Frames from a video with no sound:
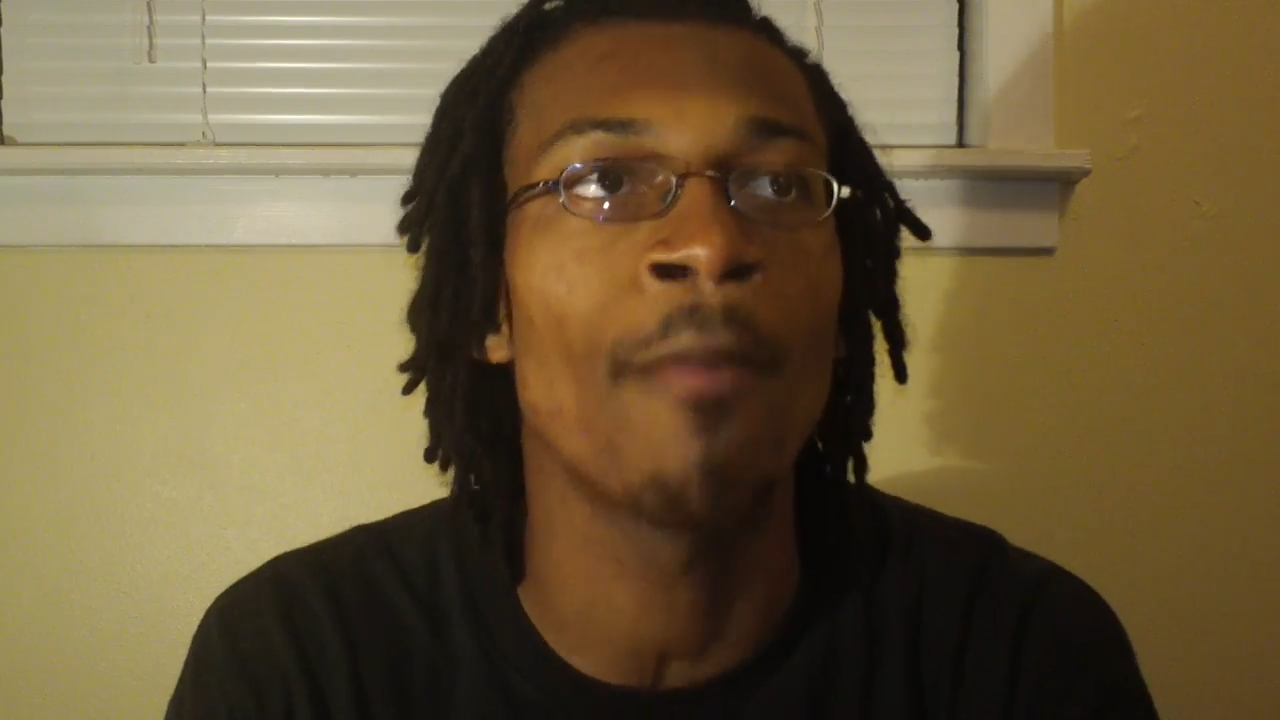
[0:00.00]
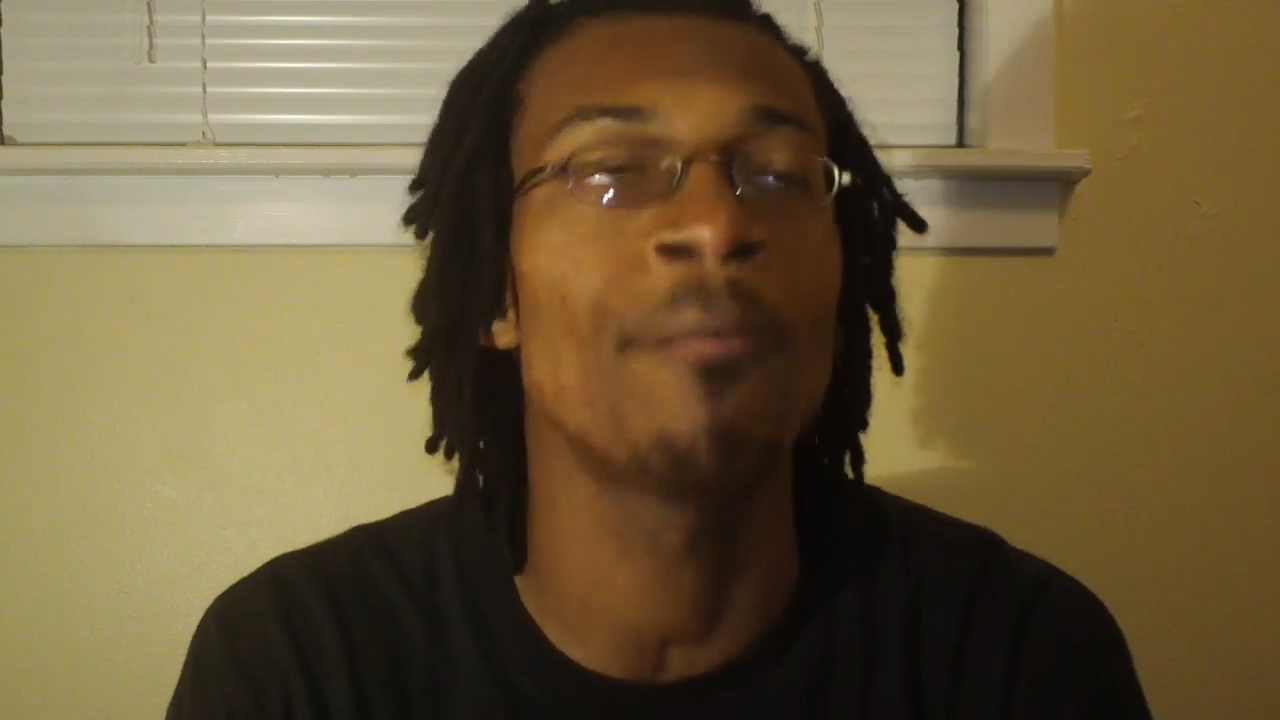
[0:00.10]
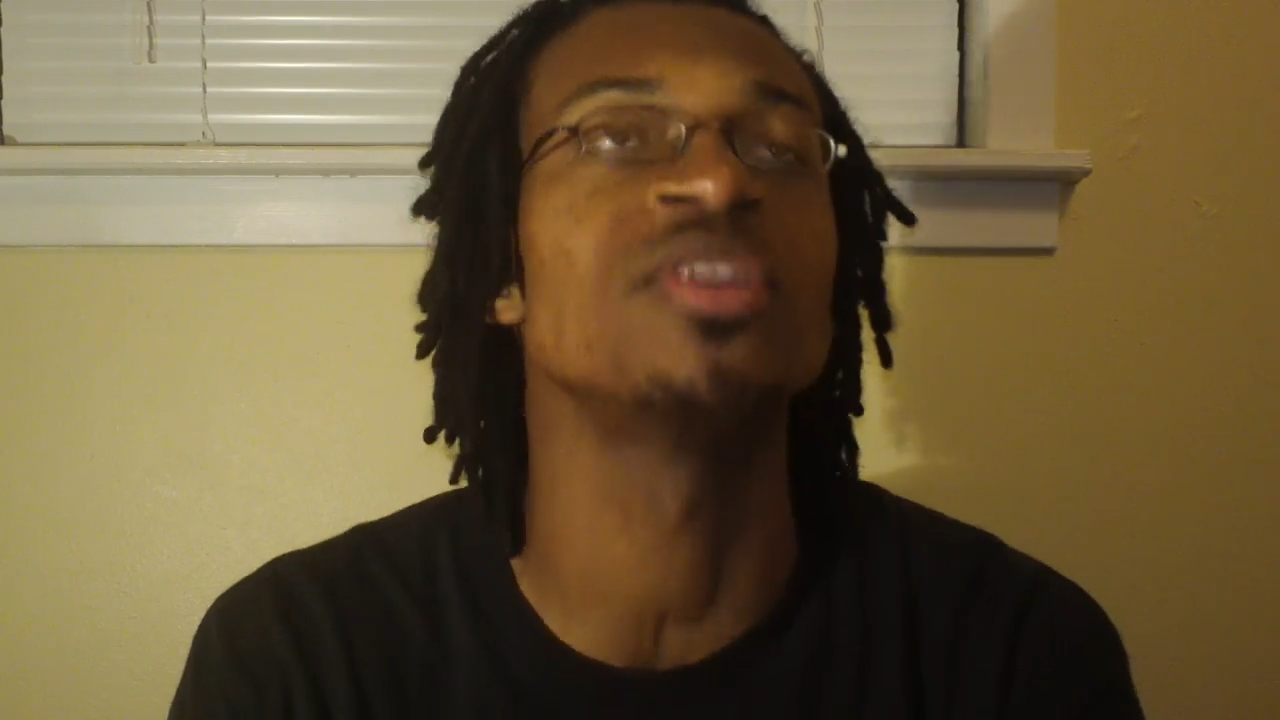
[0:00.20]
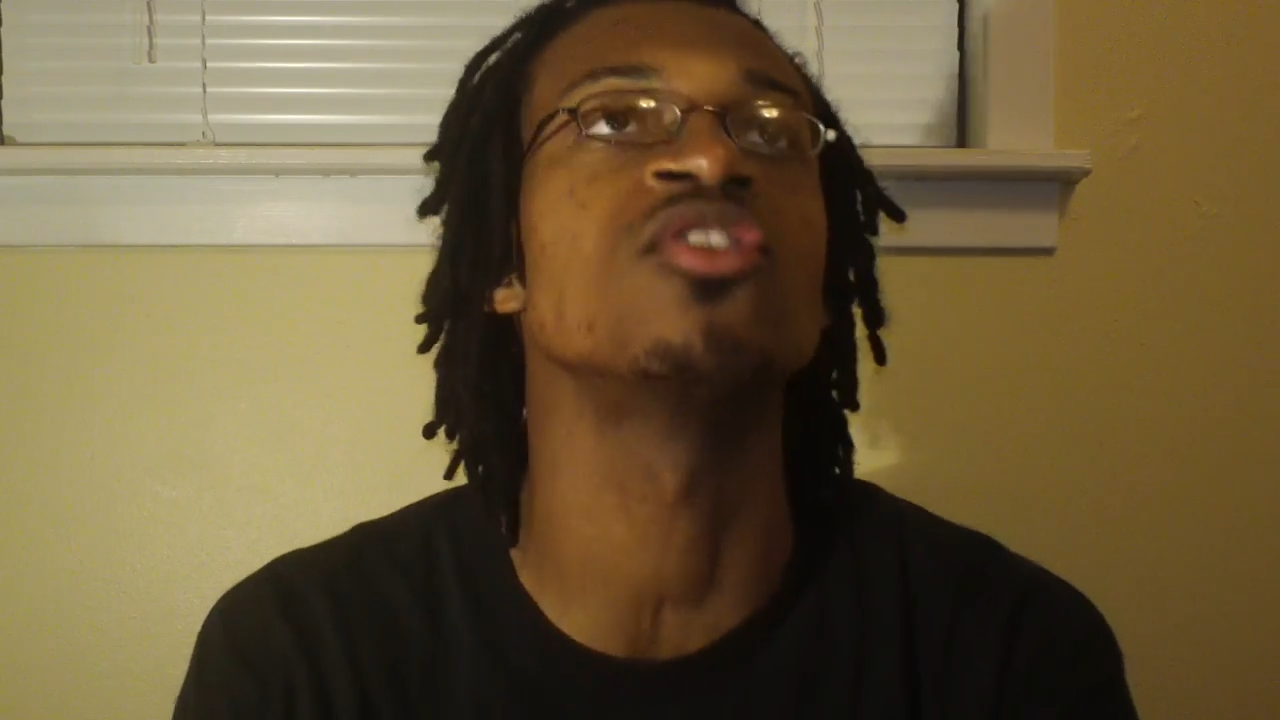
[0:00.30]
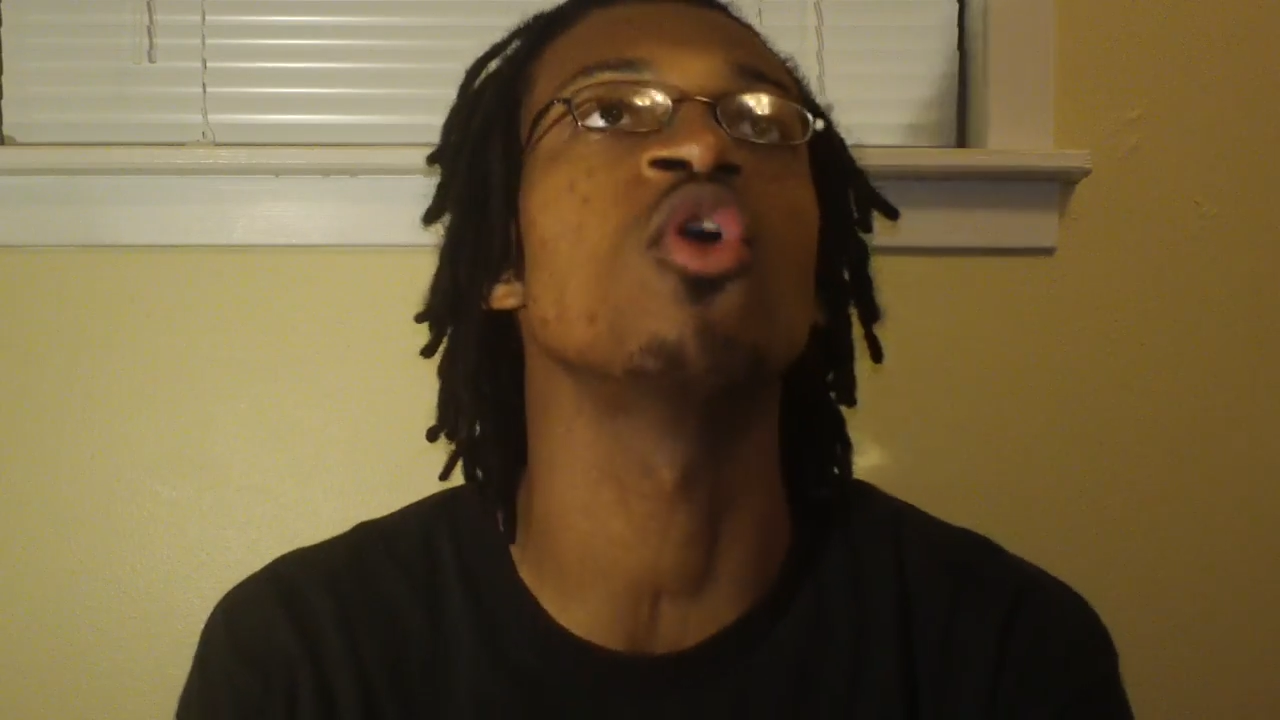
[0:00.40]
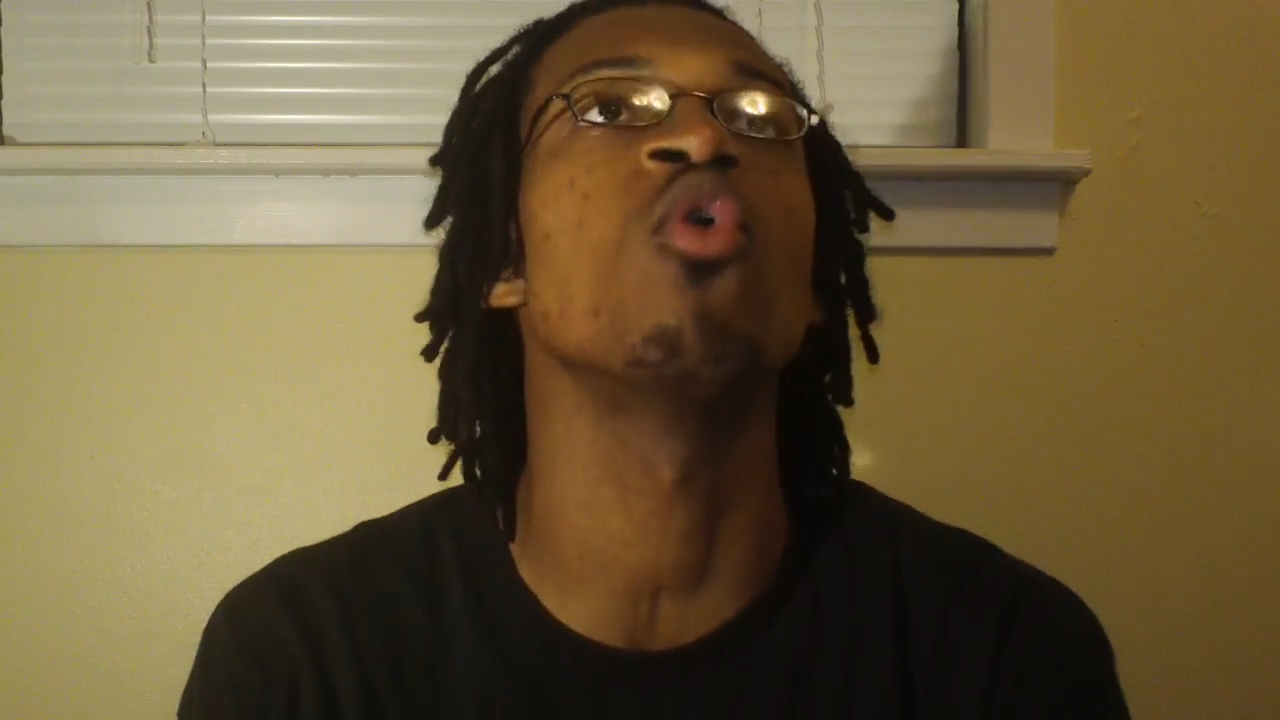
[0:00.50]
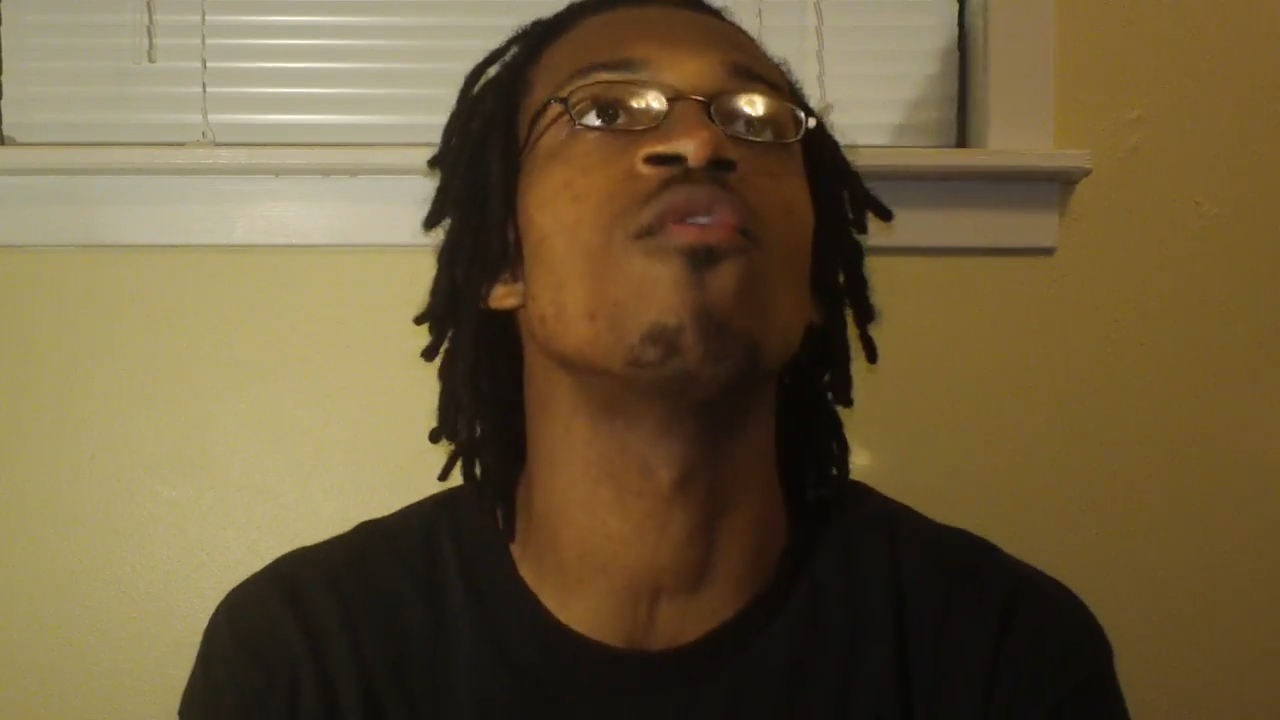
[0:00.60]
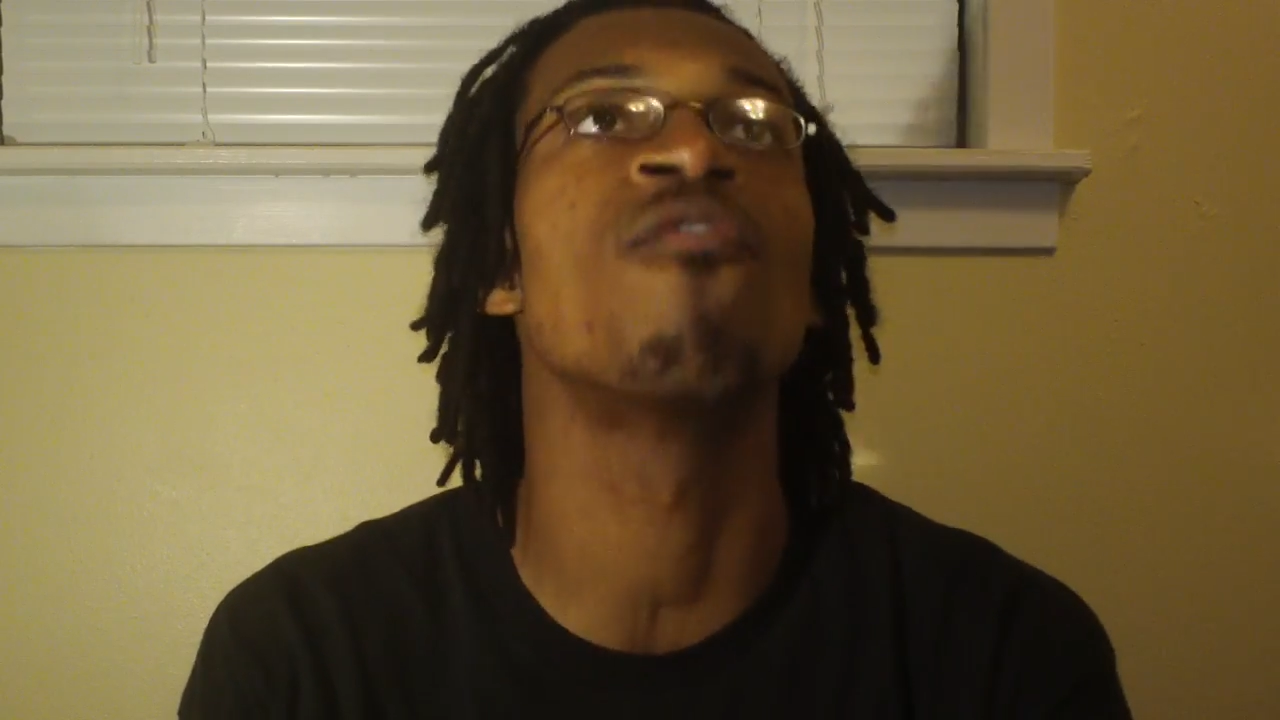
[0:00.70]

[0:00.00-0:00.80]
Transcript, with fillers: episode